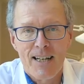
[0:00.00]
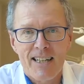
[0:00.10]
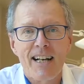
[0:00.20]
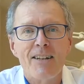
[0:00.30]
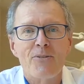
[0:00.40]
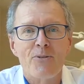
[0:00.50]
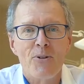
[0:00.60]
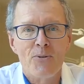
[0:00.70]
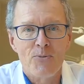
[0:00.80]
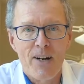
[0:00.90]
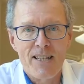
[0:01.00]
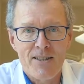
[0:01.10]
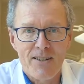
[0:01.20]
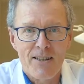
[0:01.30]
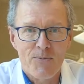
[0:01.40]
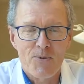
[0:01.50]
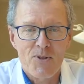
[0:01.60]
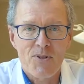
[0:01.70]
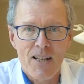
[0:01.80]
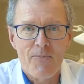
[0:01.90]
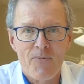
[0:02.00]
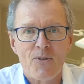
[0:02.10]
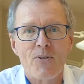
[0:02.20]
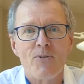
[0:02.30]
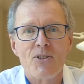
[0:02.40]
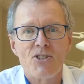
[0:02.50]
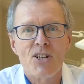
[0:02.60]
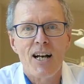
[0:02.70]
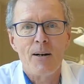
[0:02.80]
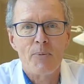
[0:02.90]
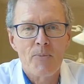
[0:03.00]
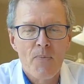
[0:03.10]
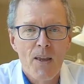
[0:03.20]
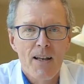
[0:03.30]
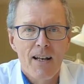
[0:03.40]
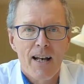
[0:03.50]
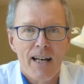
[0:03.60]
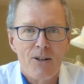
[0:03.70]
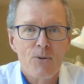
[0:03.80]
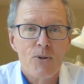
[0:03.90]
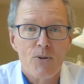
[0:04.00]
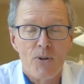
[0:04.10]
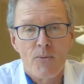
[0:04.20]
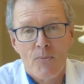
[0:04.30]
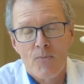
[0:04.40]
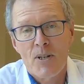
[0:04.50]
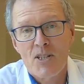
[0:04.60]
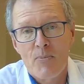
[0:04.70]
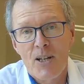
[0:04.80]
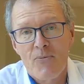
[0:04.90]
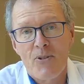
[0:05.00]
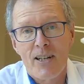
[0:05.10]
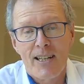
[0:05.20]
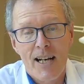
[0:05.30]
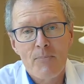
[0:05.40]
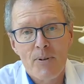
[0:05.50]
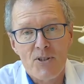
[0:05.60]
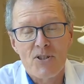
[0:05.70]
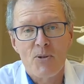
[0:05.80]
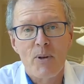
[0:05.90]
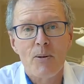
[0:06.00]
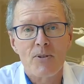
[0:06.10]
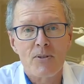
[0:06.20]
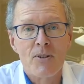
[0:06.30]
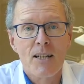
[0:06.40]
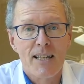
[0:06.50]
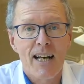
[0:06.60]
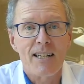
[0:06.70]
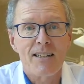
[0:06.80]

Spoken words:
cutthroat razor that was very, very sharp. And Leeuwenhoek must have been very accomplished to be able to cut